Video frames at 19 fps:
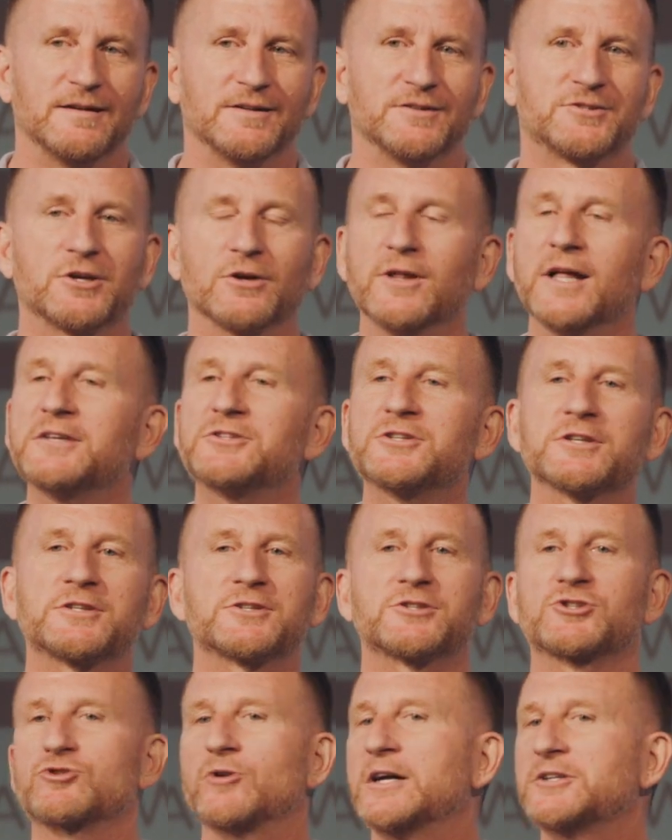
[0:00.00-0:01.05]
So let's
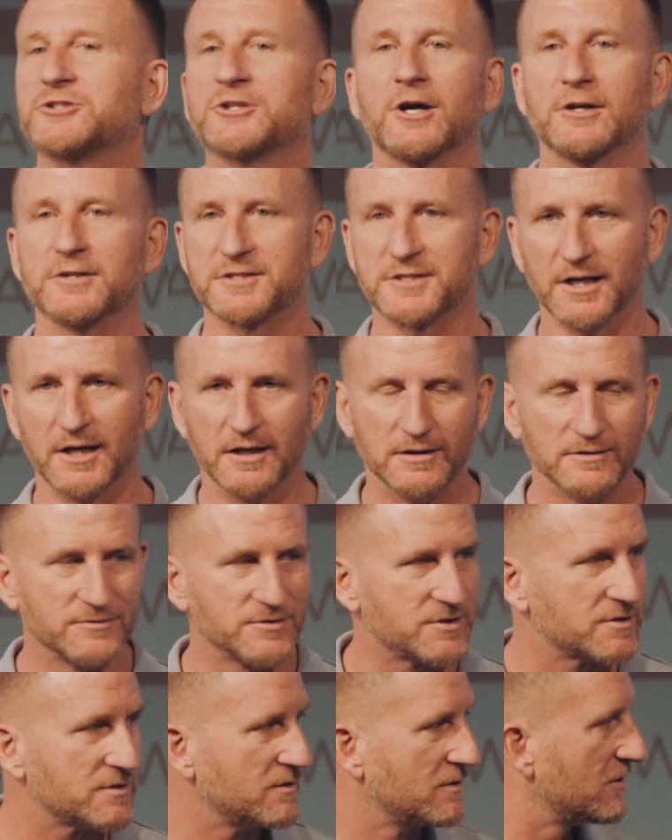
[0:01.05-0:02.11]
just stretch
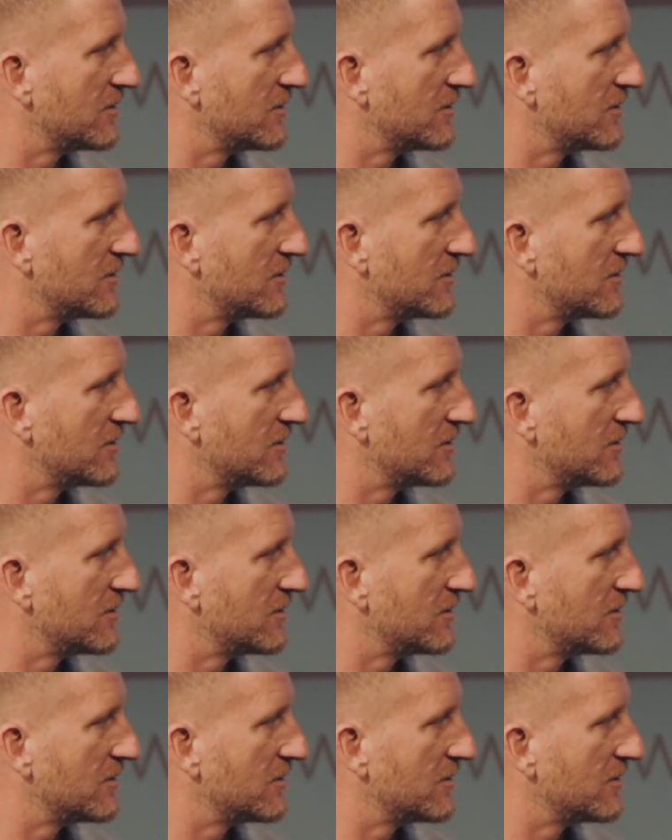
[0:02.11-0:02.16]
ourselves